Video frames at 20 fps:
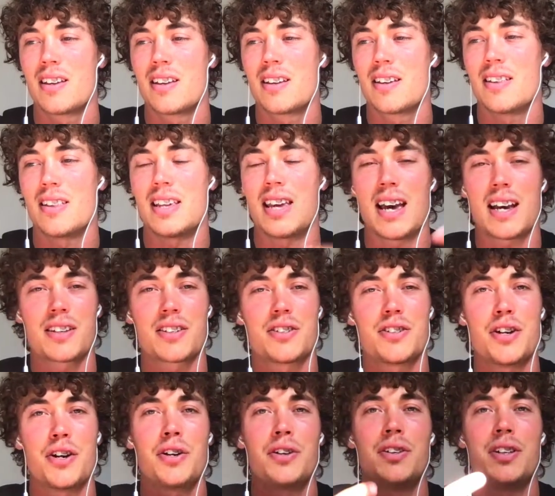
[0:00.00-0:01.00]

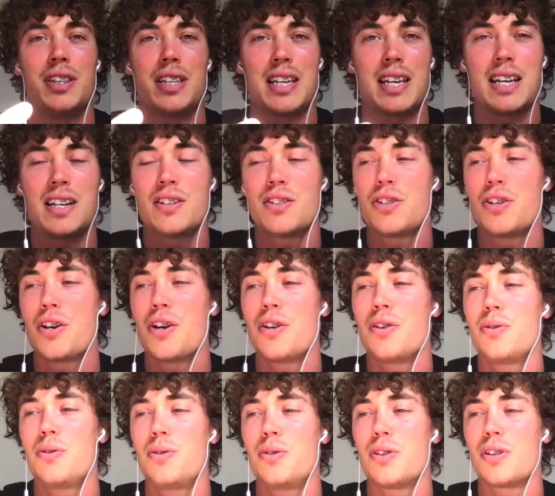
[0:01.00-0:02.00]
external and the
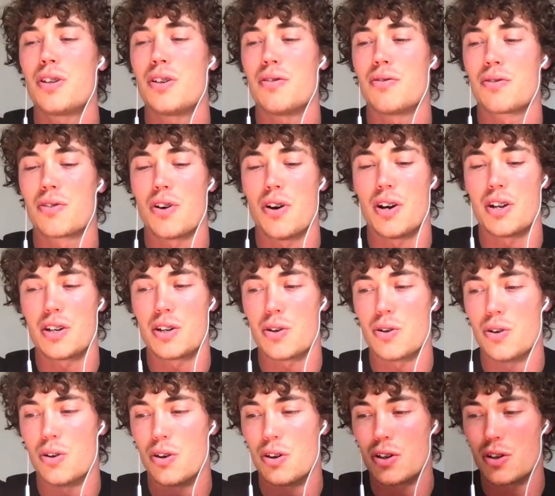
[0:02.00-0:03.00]
internal. You've got
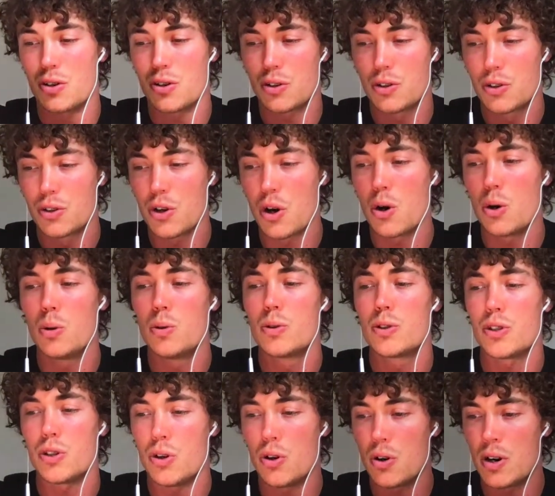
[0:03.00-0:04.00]
your goals,
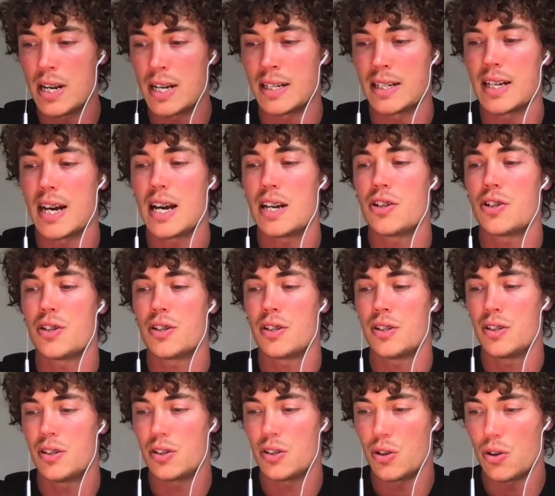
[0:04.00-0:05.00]
your
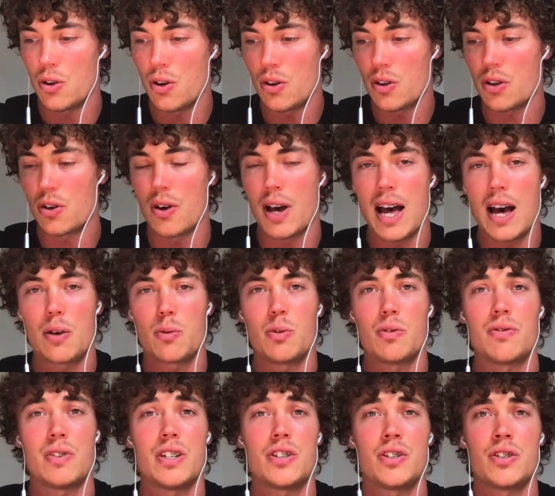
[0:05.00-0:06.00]
orientations, your outward
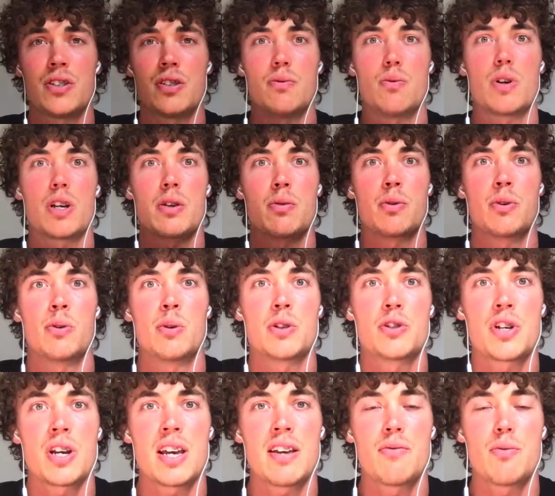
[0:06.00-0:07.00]
visions of what you want to
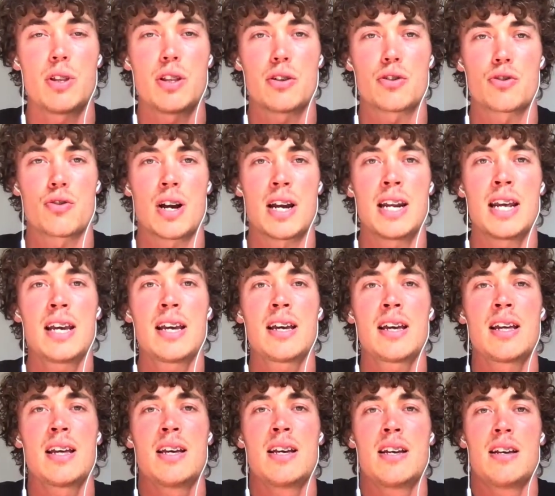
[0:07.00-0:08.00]
achieve with your training.
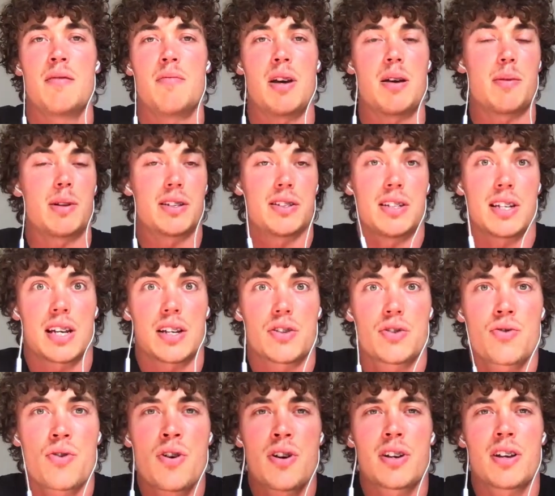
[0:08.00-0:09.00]
Maybe it's to get
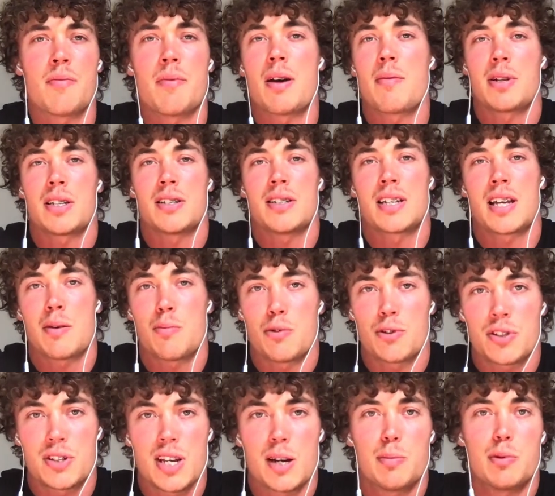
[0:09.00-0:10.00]
stronger, maybe it's to get more
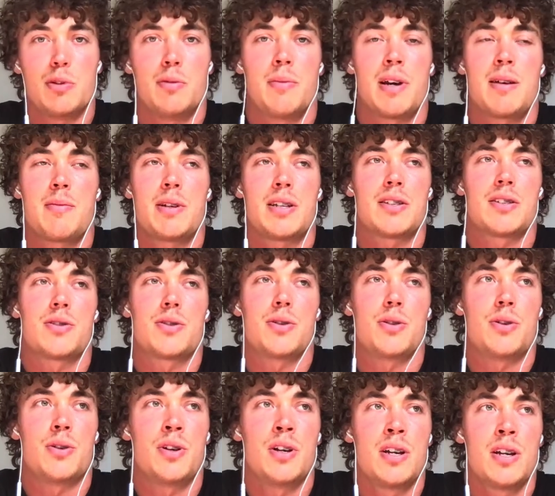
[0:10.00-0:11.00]
supple, maybe it's
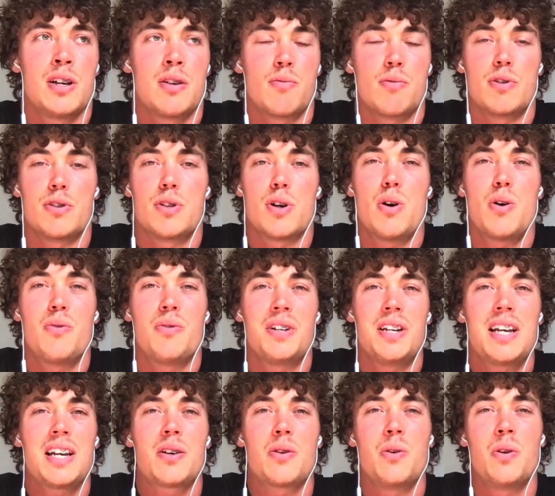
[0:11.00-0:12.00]
to resolve a
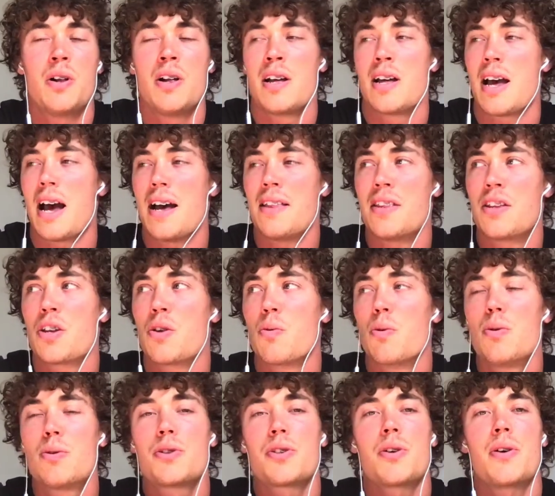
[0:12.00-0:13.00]
niggle. And then you
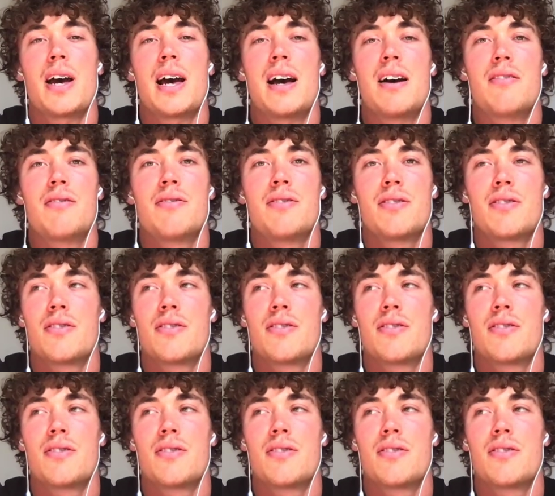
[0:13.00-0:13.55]
also have